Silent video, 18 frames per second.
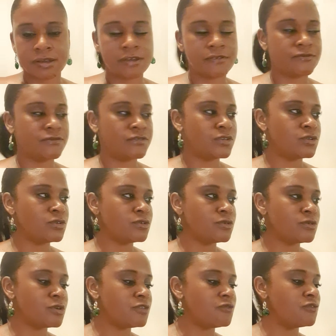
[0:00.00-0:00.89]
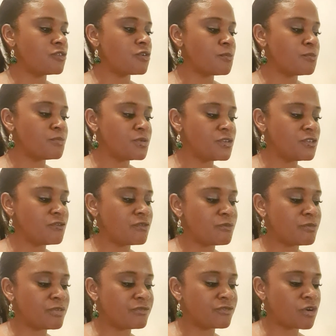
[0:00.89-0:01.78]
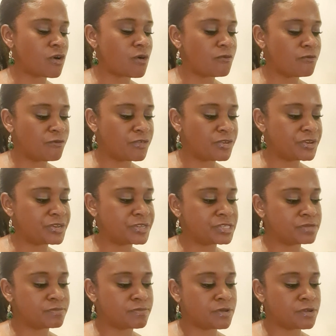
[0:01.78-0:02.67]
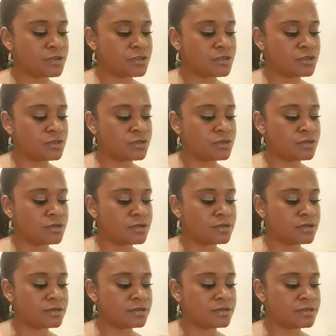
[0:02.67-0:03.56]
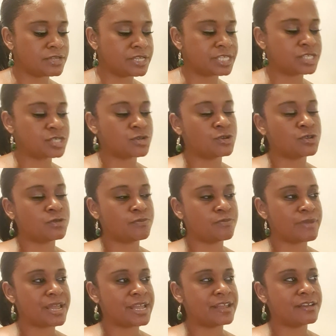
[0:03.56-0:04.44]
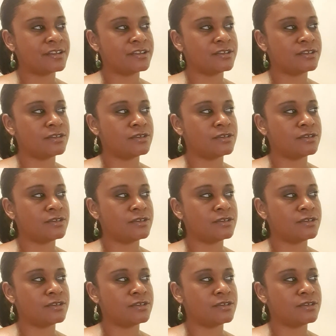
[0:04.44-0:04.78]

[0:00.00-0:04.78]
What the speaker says: If you're moving with confidence, this could make,